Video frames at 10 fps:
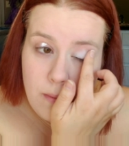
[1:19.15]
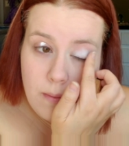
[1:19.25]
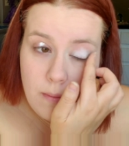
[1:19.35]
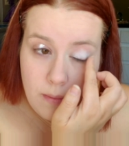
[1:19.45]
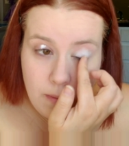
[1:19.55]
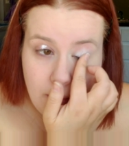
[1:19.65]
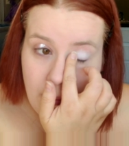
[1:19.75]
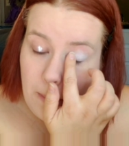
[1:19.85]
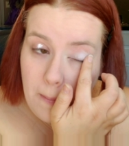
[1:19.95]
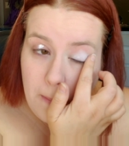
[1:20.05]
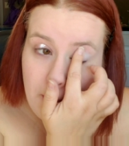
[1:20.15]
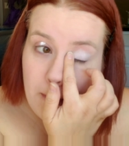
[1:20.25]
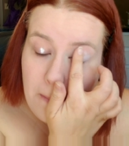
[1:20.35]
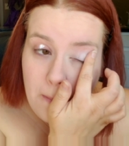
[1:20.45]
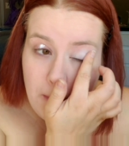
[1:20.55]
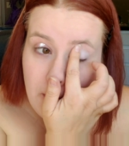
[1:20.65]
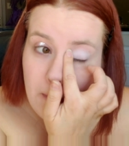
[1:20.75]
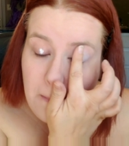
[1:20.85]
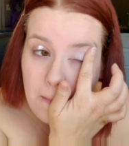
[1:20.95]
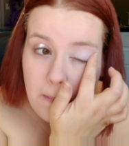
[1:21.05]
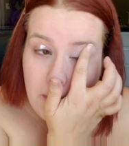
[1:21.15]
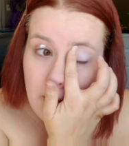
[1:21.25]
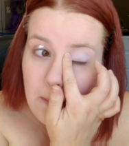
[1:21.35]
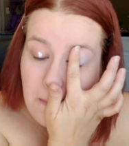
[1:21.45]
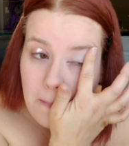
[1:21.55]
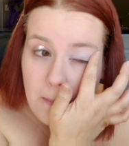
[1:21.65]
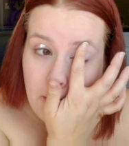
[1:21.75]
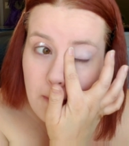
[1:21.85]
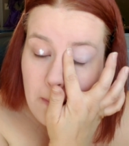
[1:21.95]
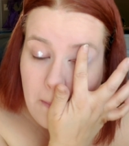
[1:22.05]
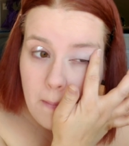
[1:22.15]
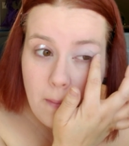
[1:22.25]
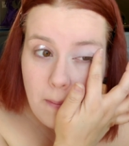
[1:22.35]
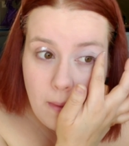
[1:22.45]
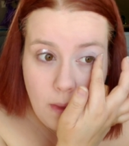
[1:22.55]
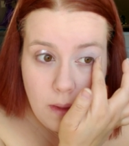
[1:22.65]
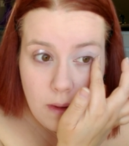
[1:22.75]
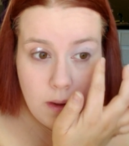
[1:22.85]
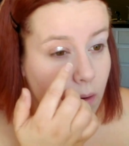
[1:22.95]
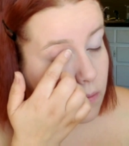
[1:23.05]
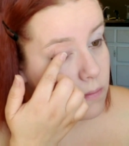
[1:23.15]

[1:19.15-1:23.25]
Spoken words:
and create a base for all of the eyeshadow that I'm going to be putting on top of that.